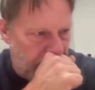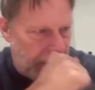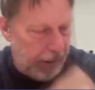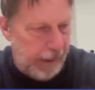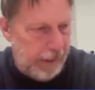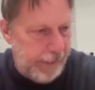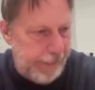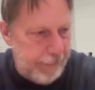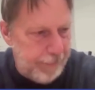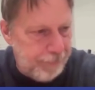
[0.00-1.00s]
And then,
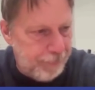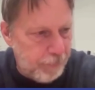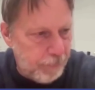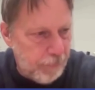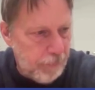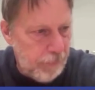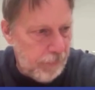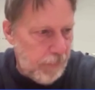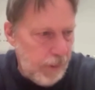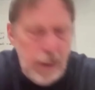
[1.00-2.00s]

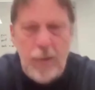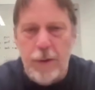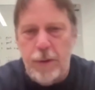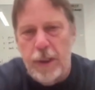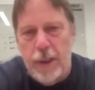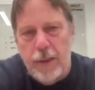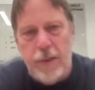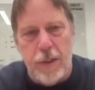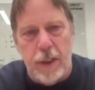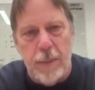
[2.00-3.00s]
and that was really
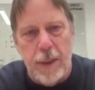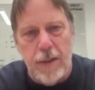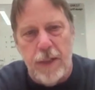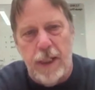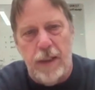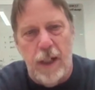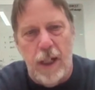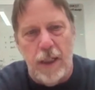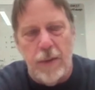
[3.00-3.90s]
interesting because later on I